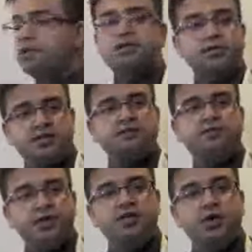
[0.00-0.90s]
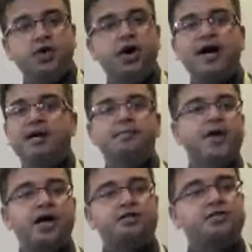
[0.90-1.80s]
In this video, I
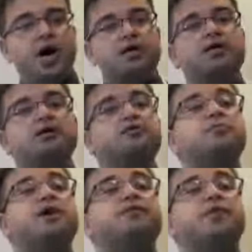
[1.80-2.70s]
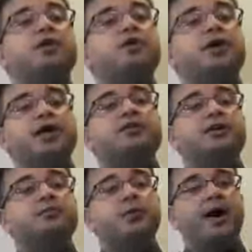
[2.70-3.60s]
am not talking to my fellow
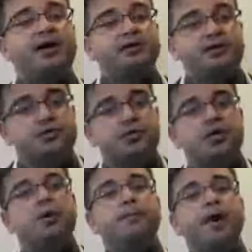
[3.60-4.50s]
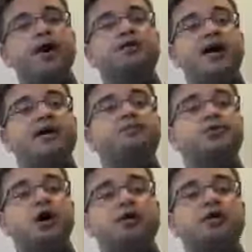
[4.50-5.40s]
healthcare providers, but
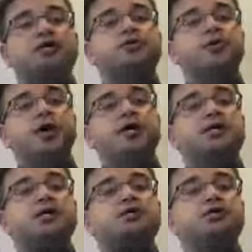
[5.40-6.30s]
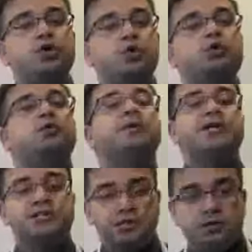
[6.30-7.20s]
I am talking directly to
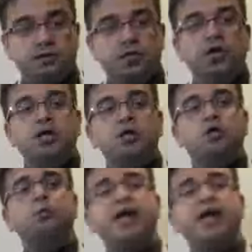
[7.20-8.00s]
you, the patient.